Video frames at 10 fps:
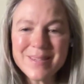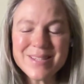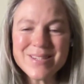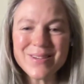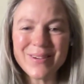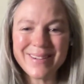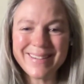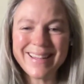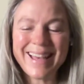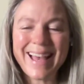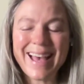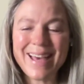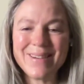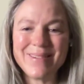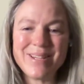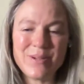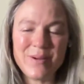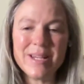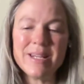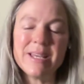So, how do we do
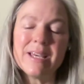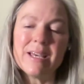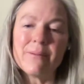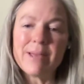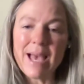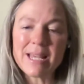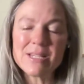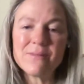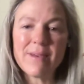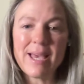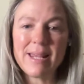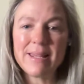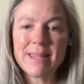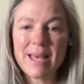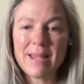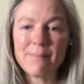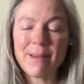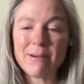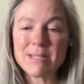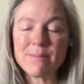it? We activate that
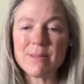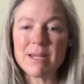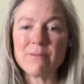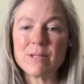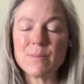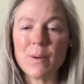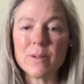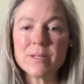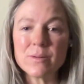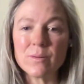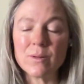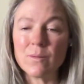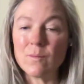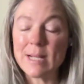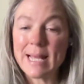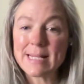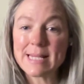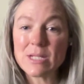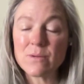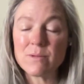parasympathetic response or the
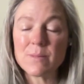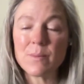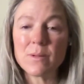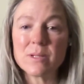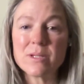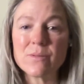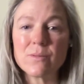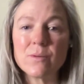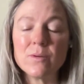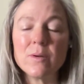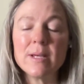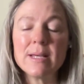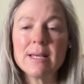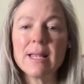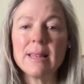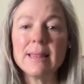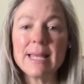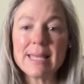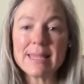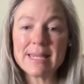relaxation response through
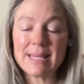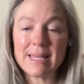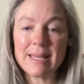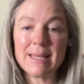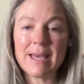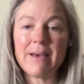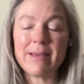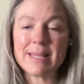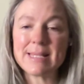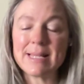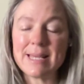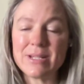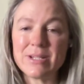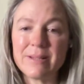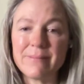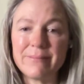lengthening our exhalation.